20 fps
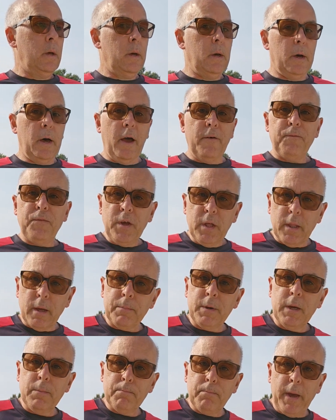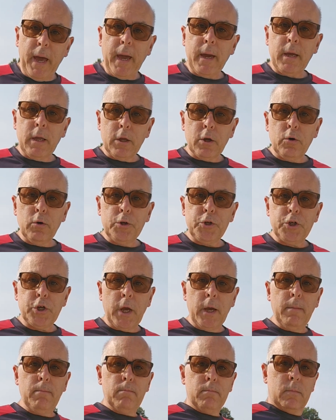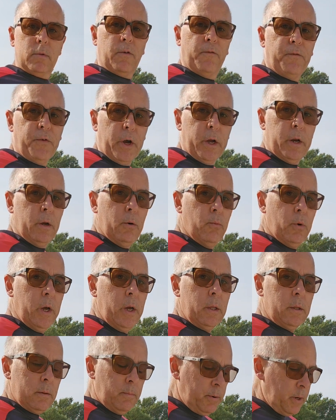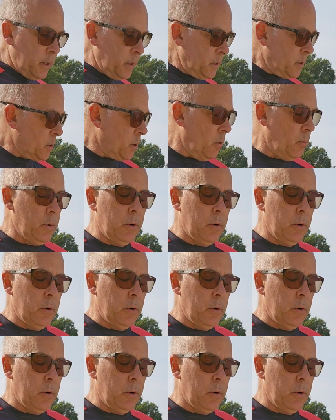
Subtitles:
I feel I'm getting back into good shape. The fighting weight, the belly's going